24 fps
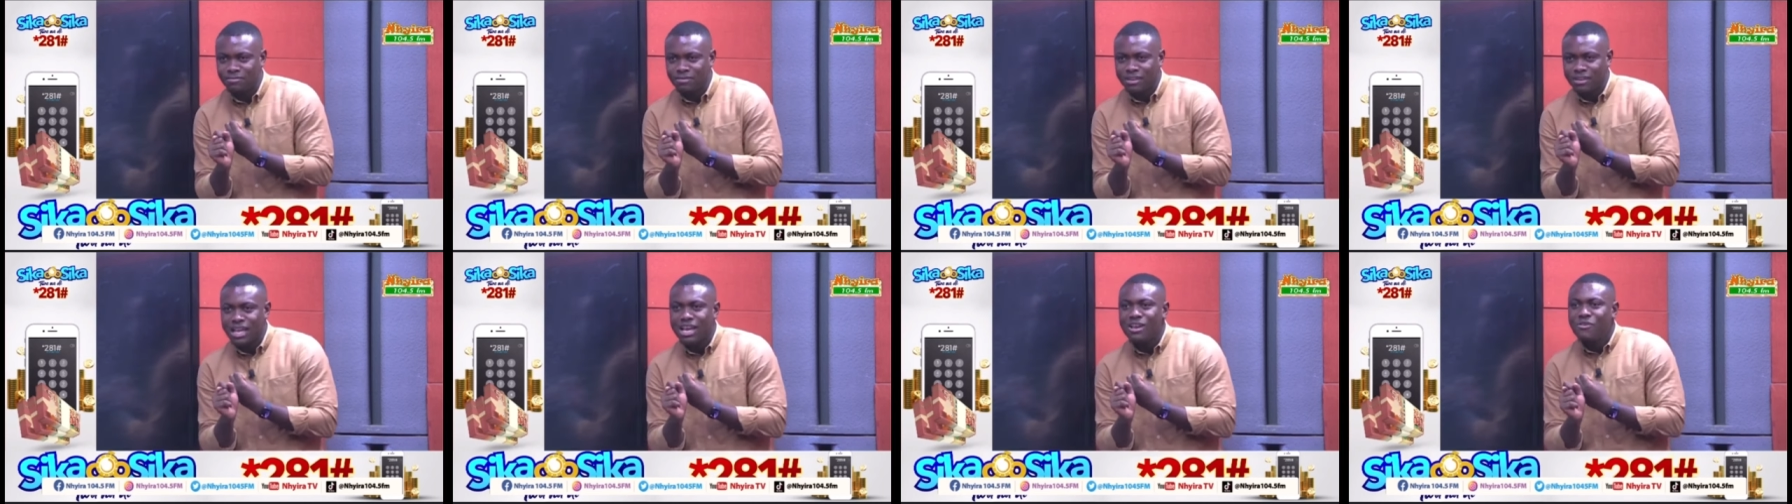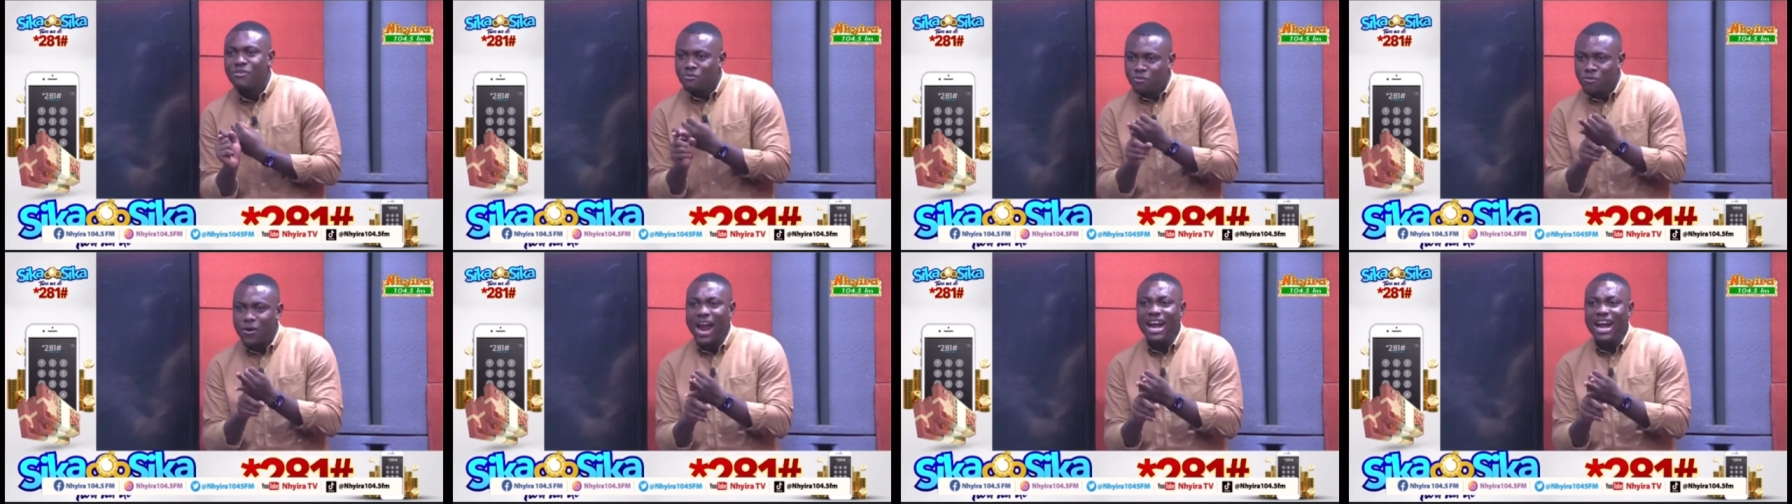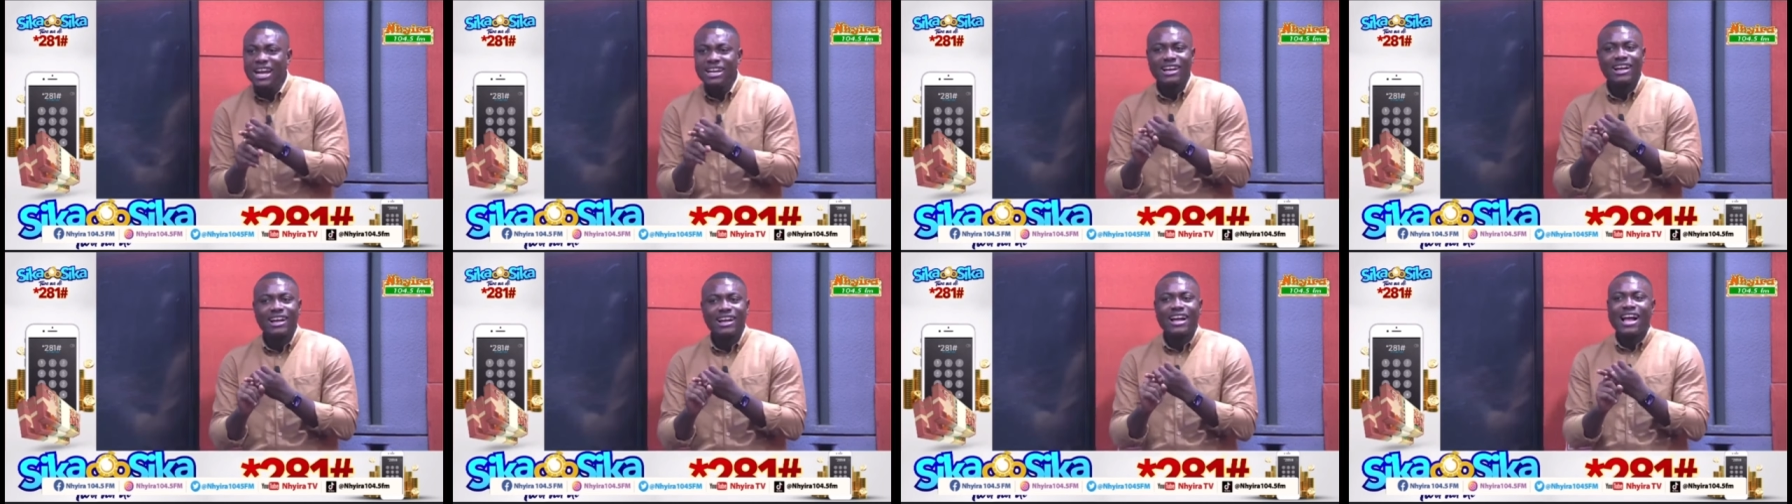Freund
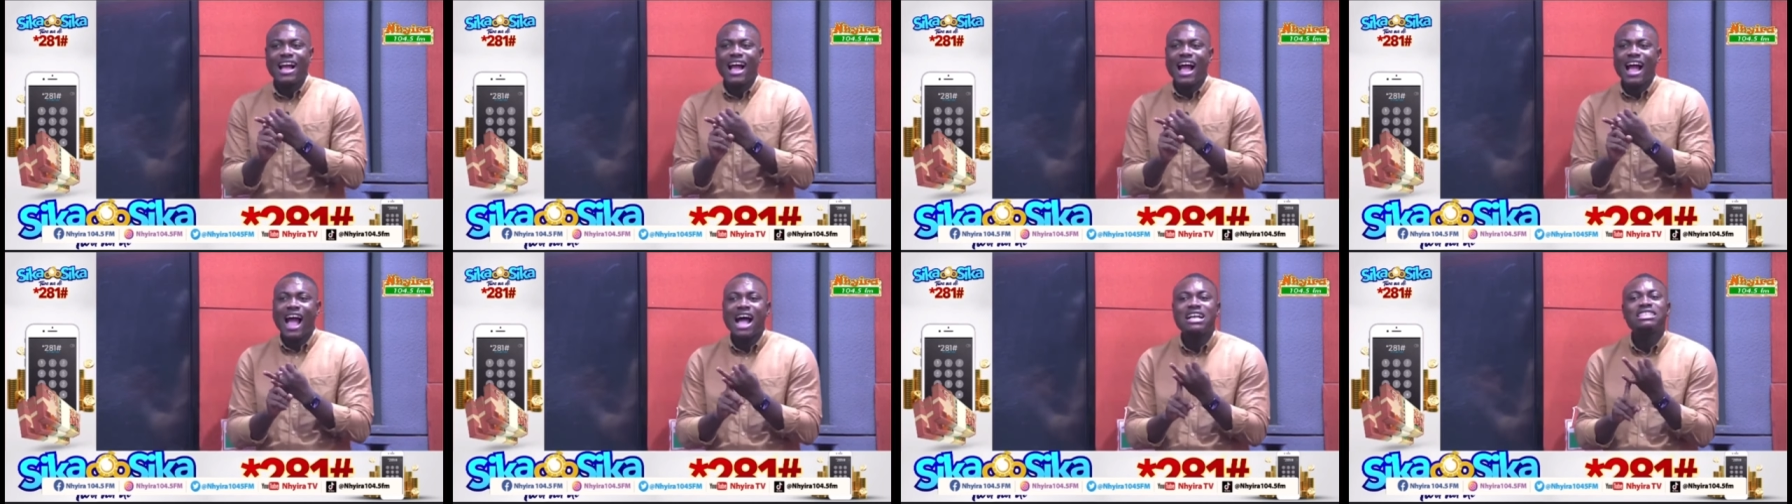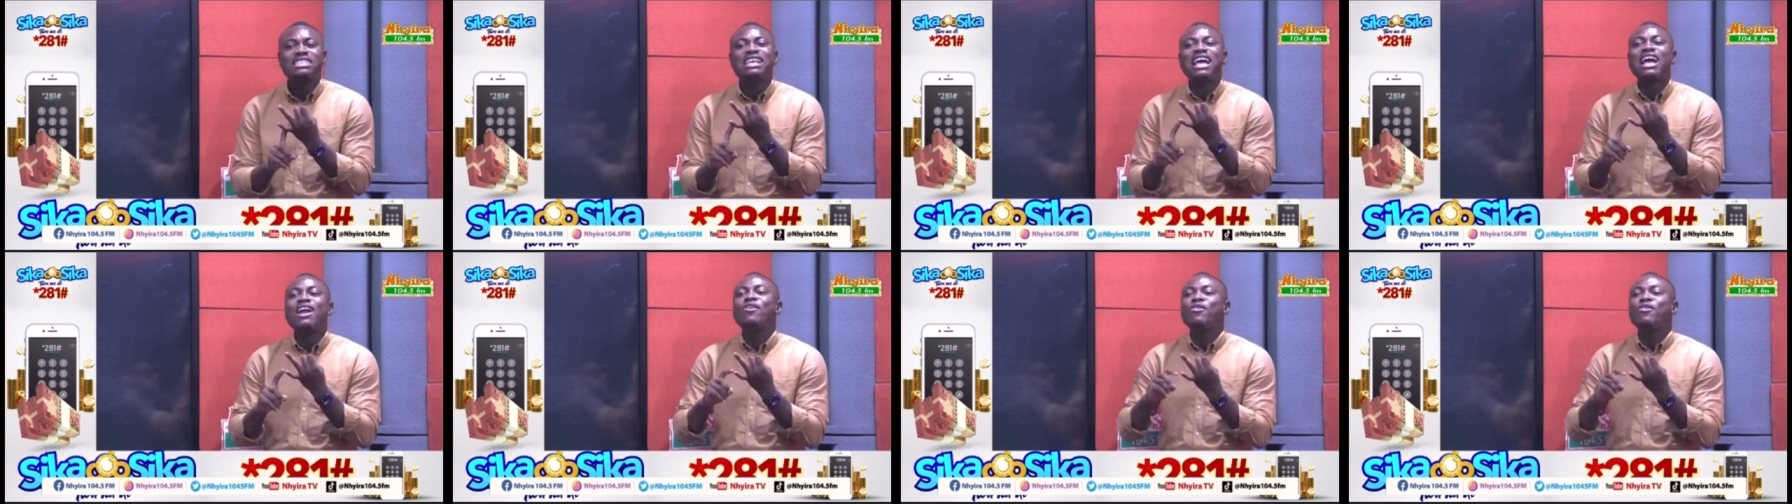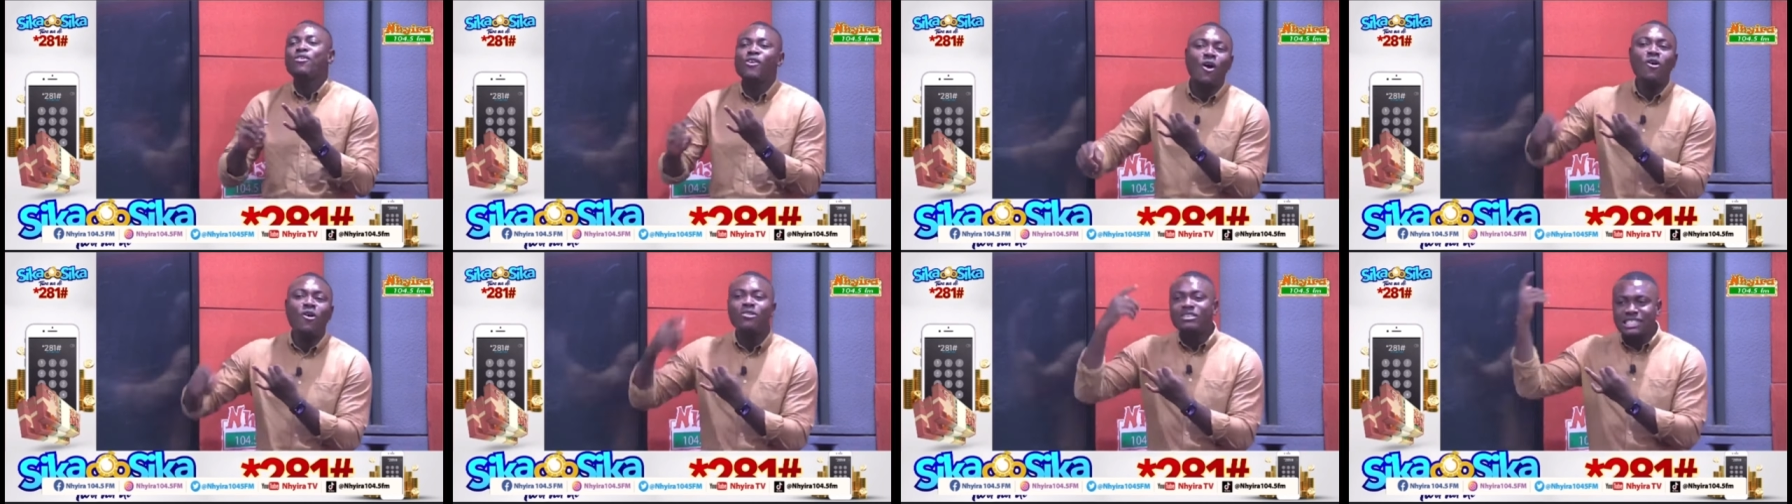has a
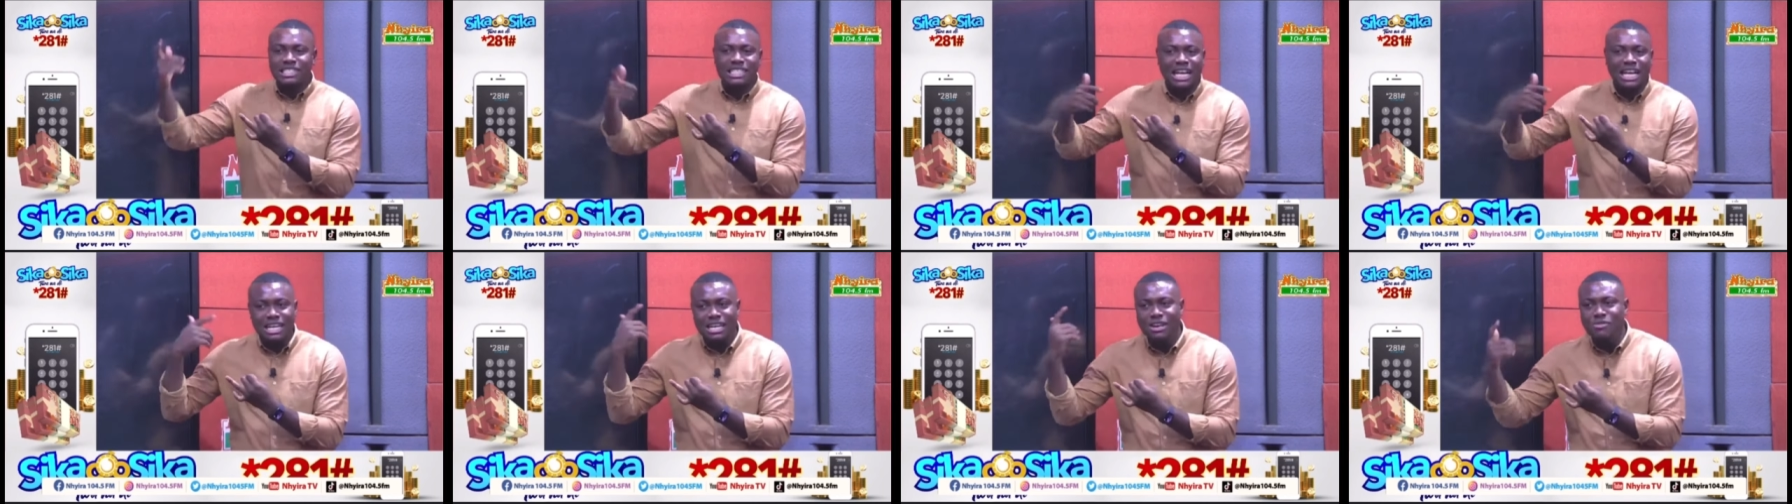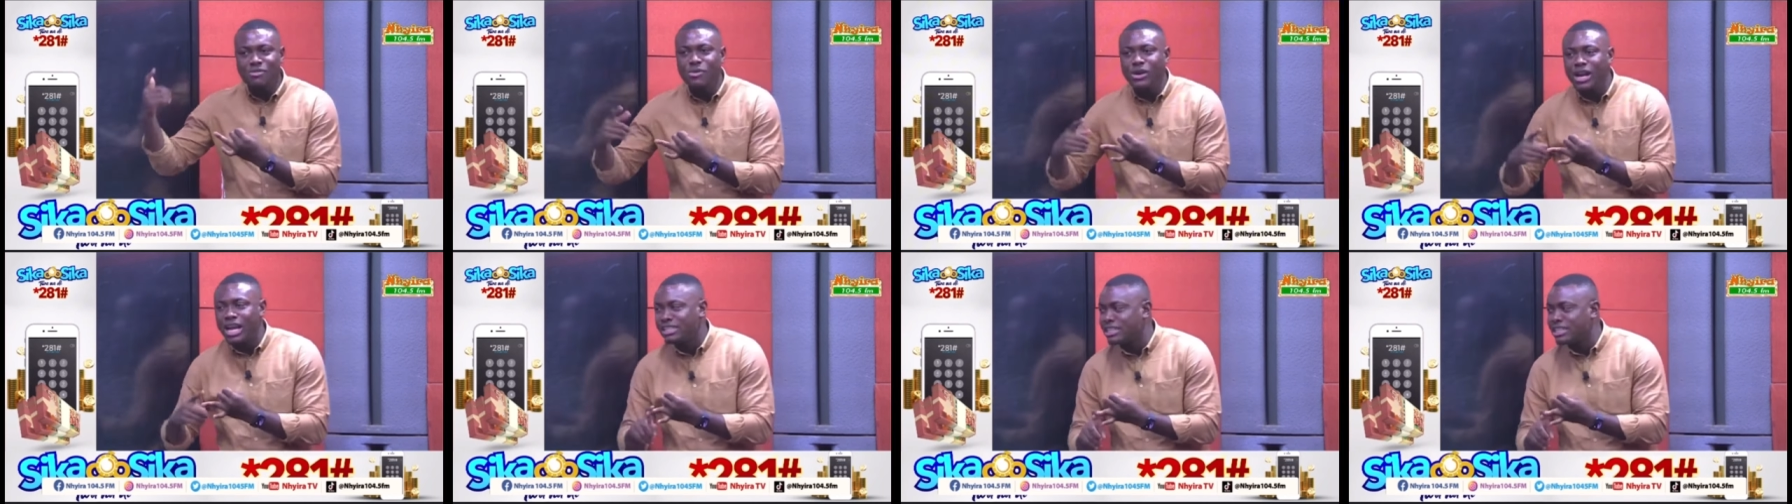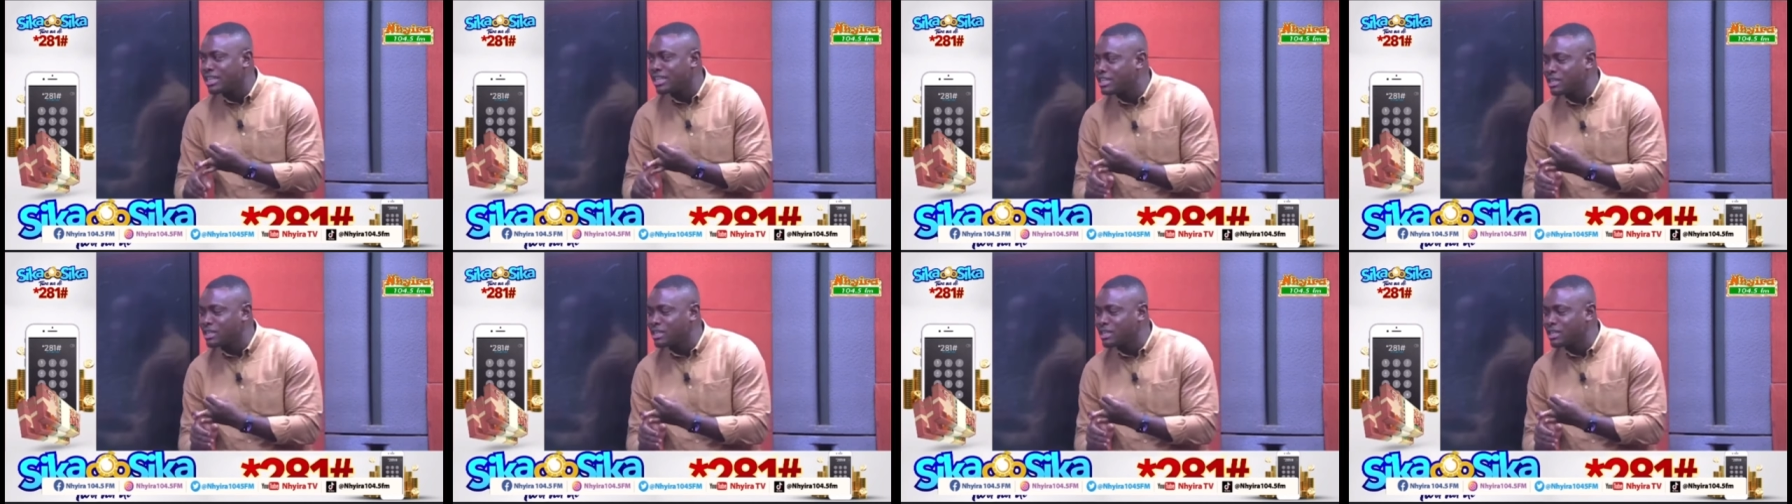long-standing relationship